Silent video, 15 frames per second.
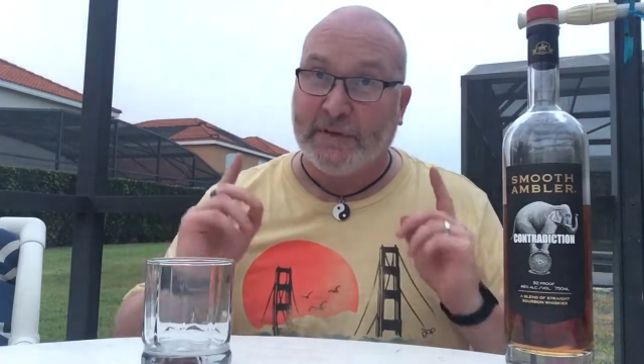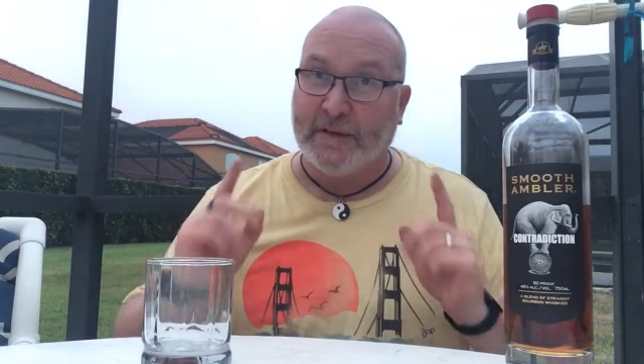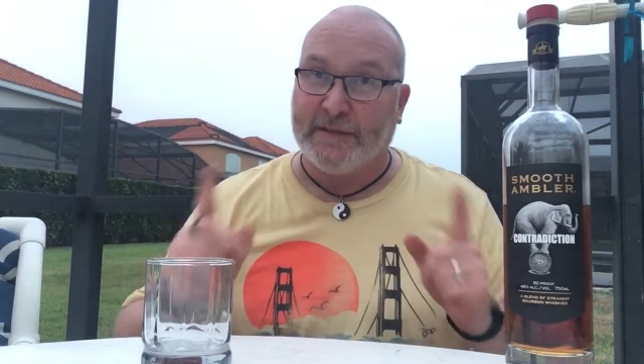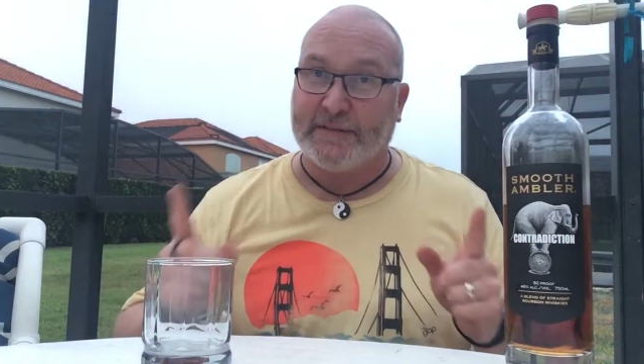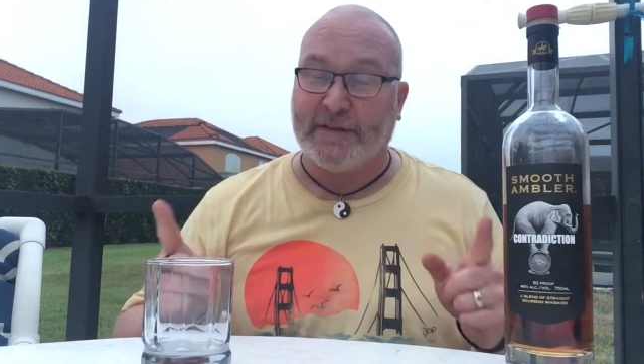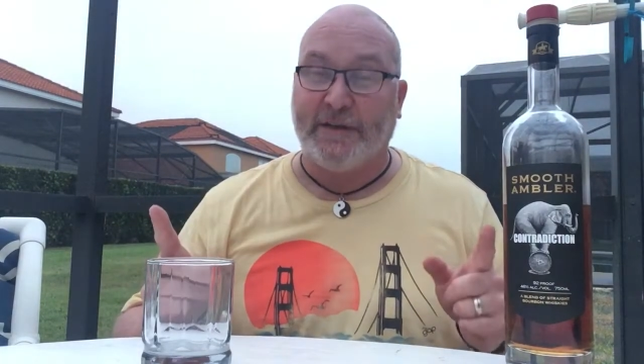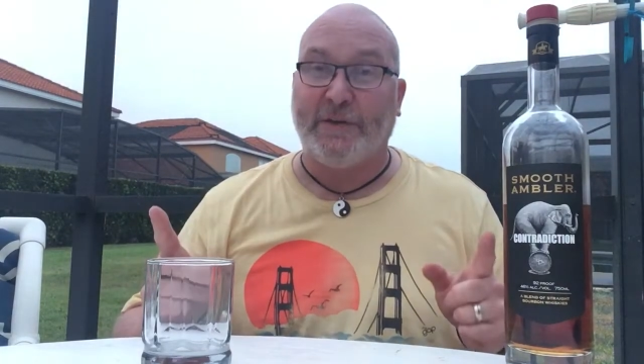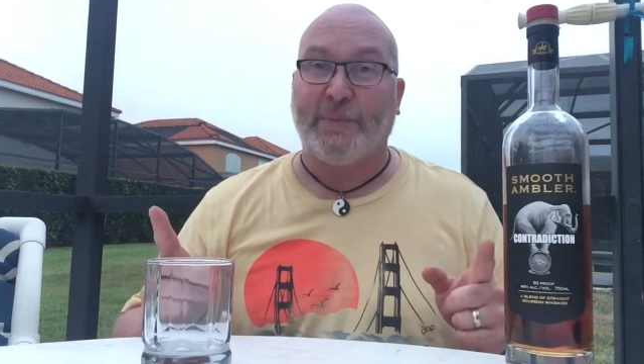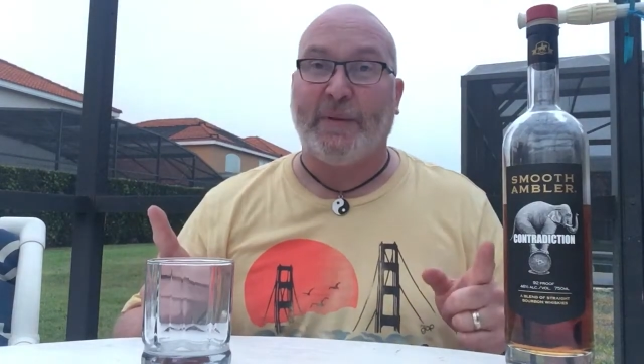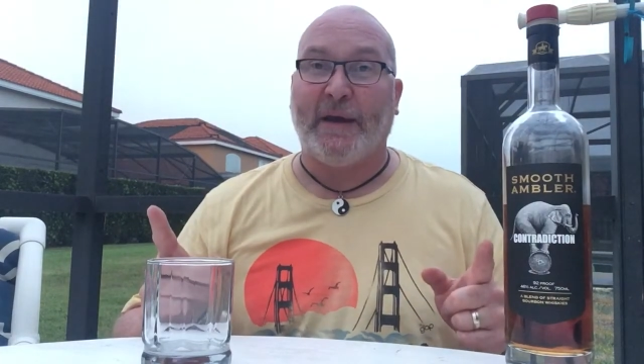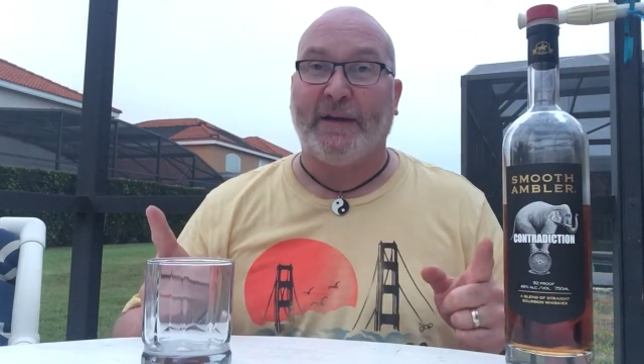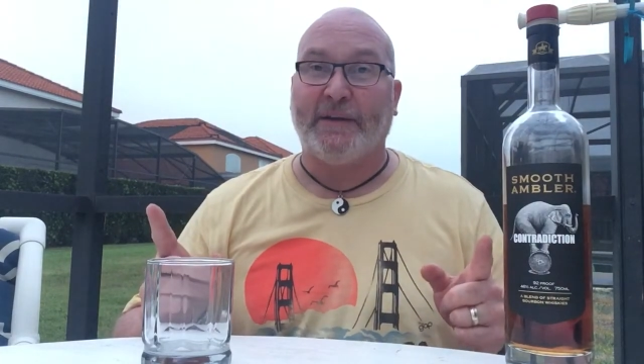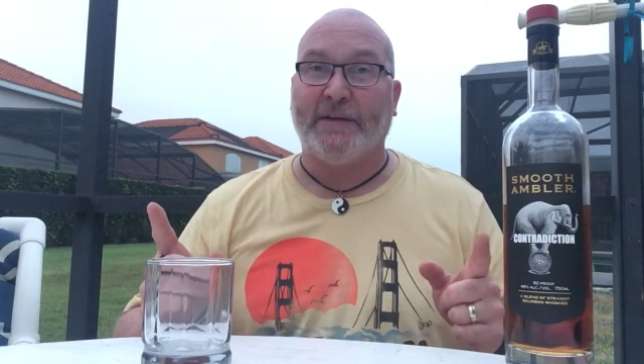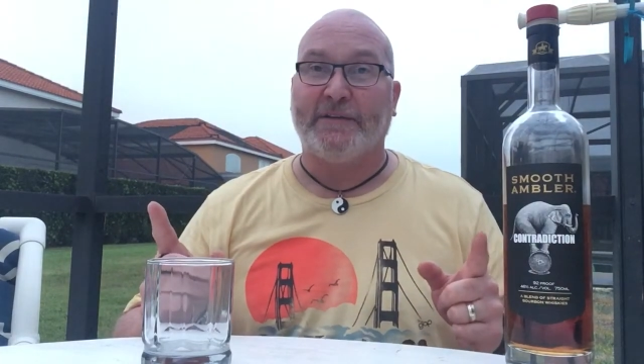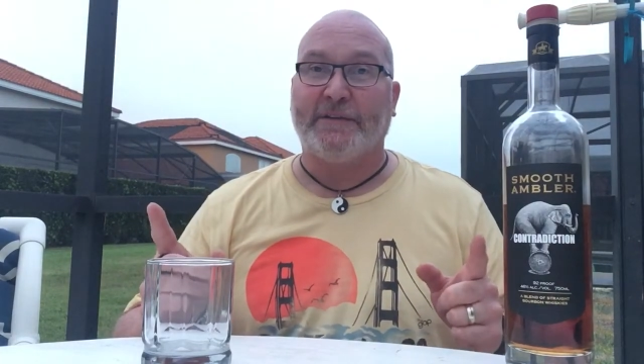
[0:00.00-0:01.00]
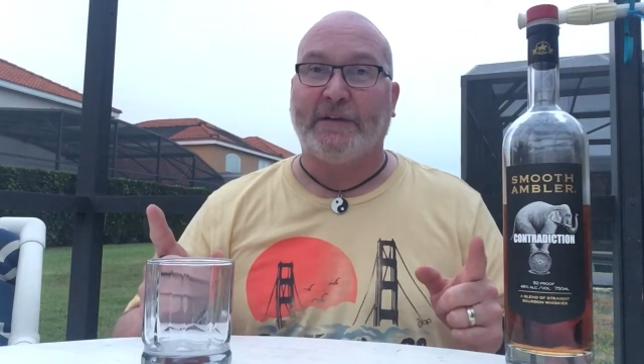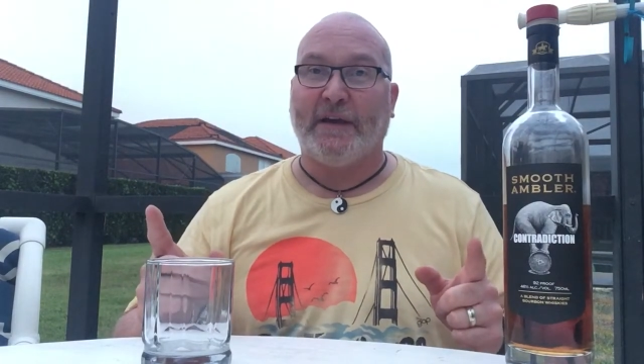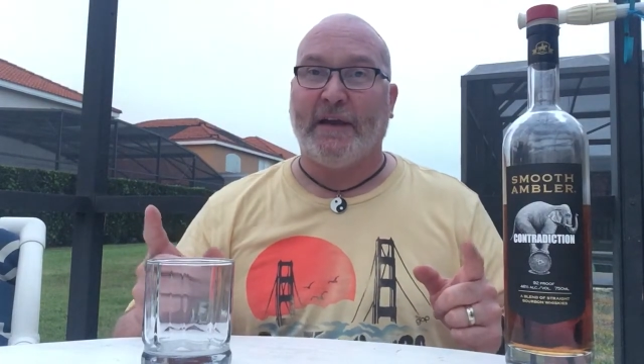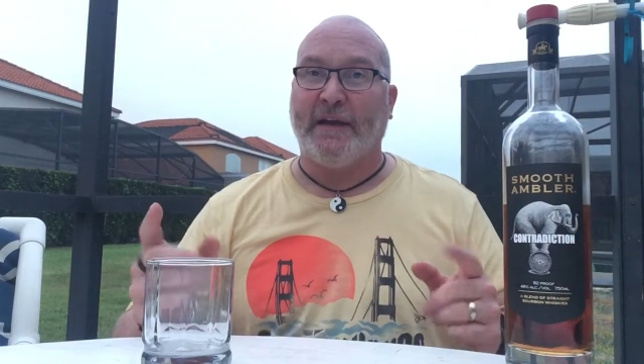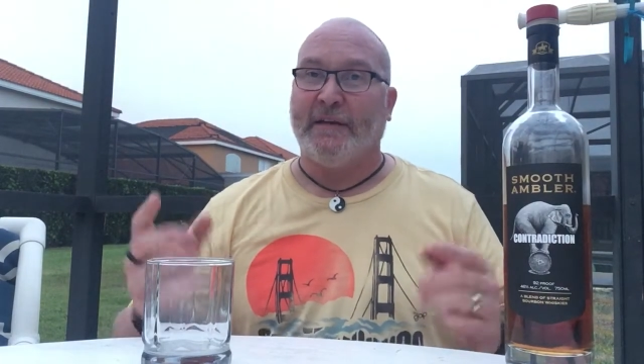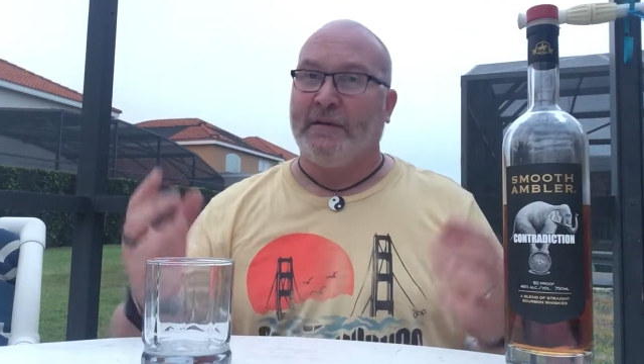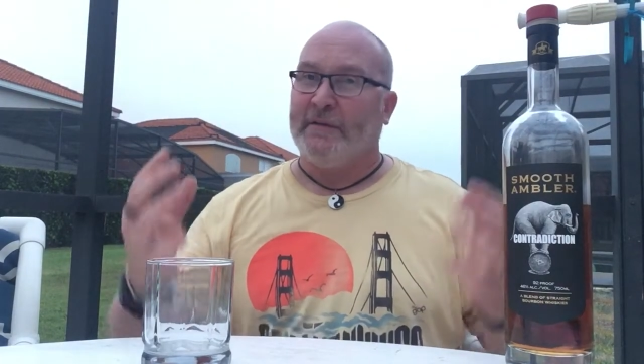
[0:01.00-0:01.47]
It's Independence
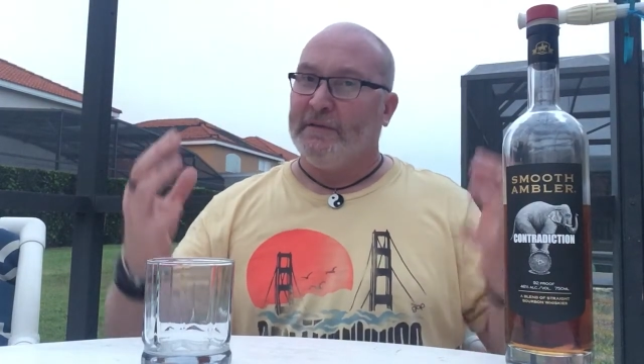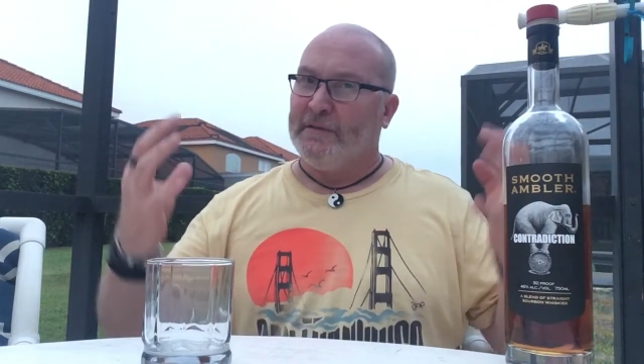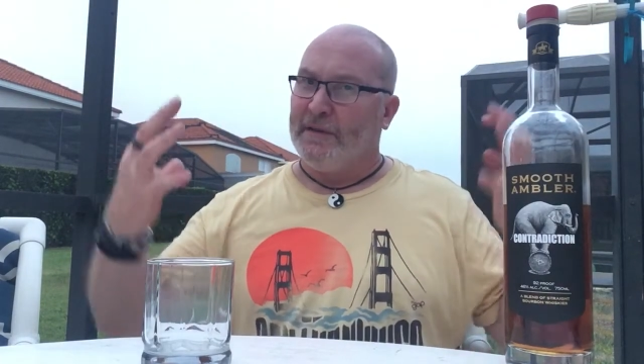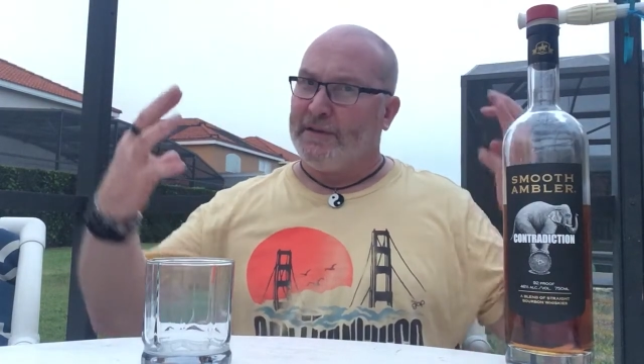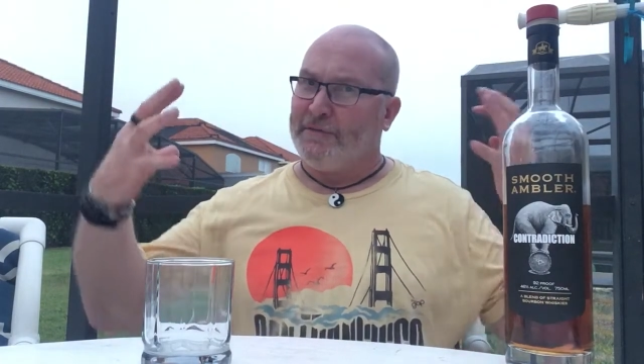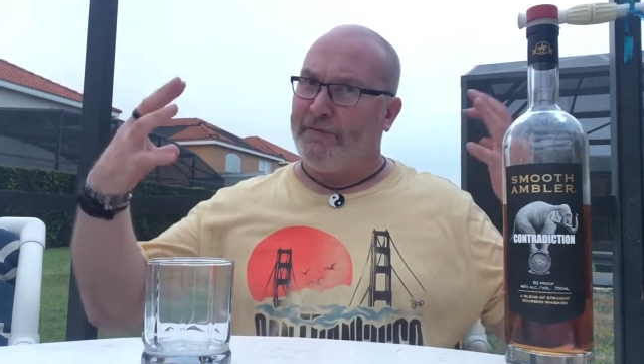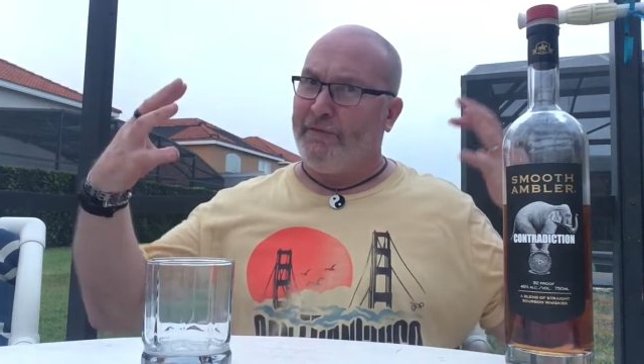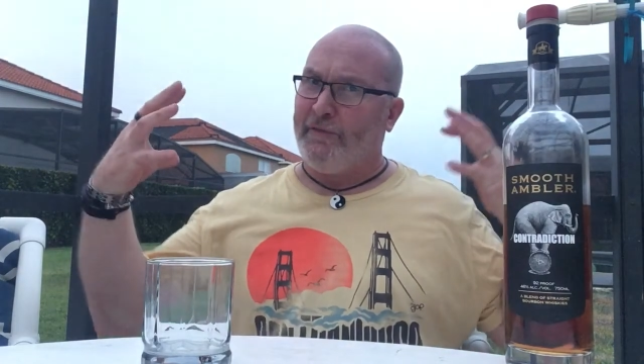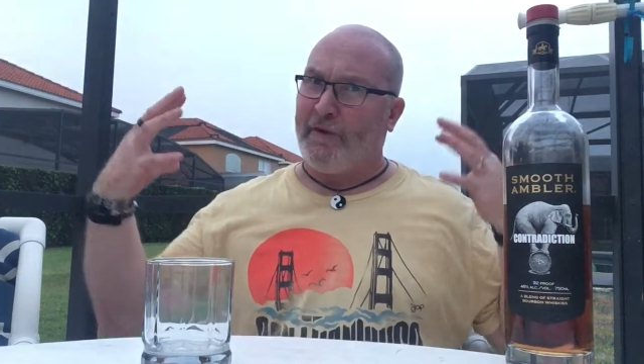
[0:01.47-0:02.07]
Day. It's